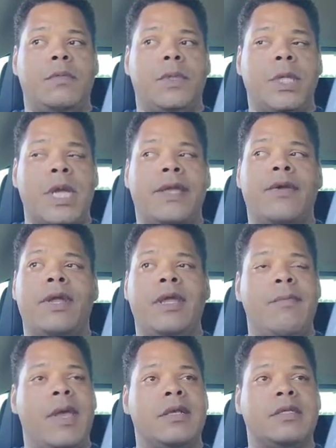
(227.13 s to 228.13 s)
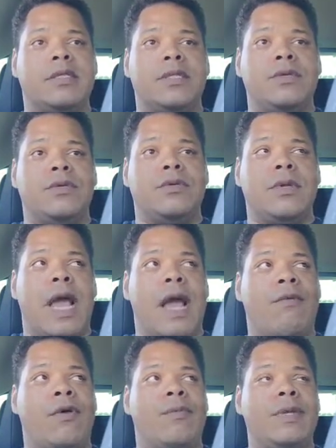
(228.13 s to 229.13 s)
check your email soon.
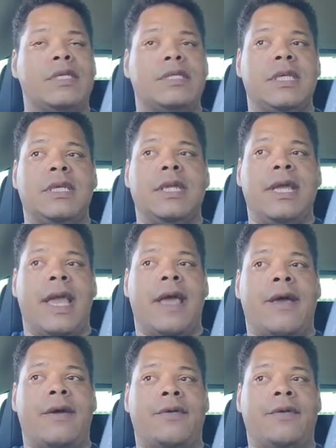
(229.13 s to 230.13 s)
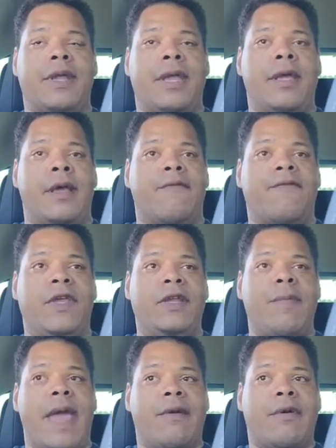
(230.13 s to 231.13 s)
I will be sending out a
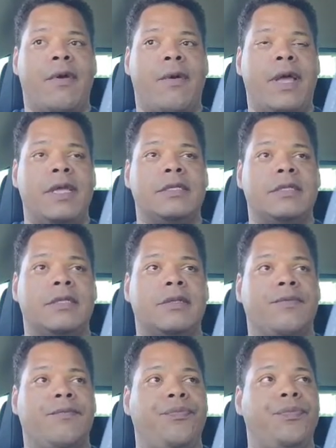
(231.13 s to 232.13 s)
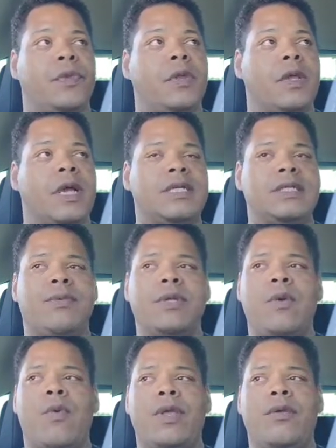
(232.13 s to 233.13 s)
feedback request. I just
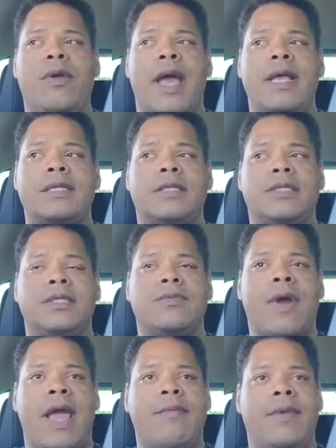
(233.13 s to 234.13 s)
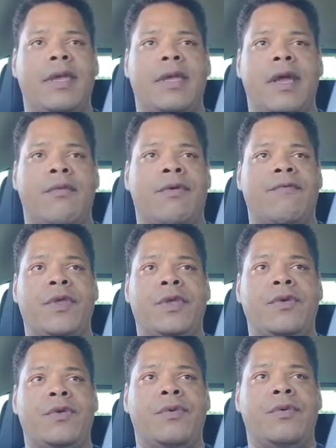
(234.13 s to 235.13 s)
really want you guys to just write me a
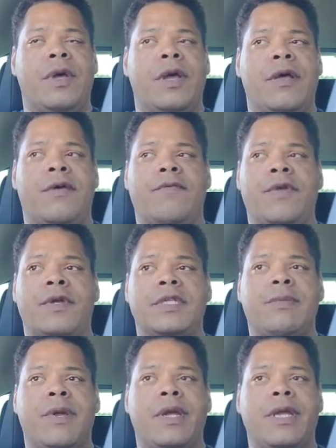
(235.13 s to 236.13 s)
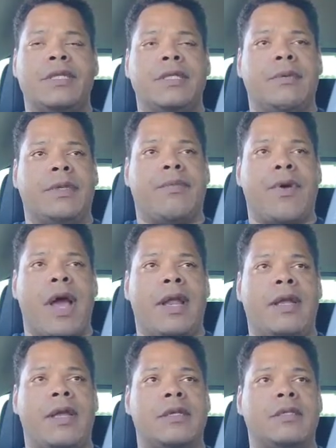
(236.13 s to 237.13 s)
review of your experiences with the
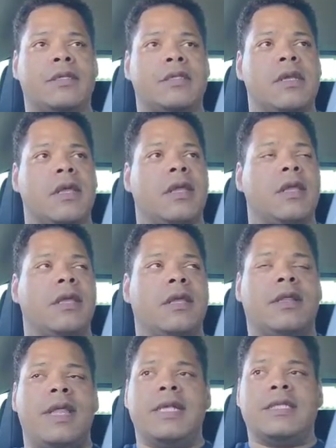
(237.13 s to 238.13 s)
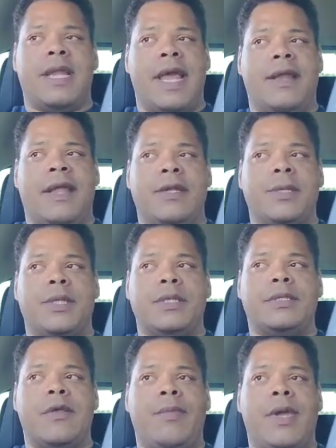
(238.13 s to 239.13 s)
products, things of that nature.
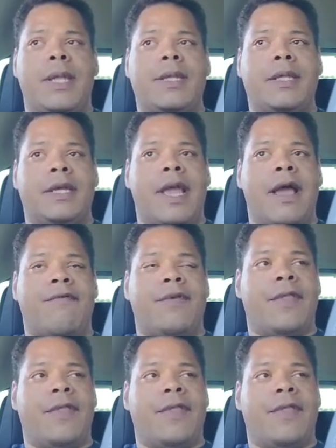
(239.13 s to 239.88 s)
So be on the lookout for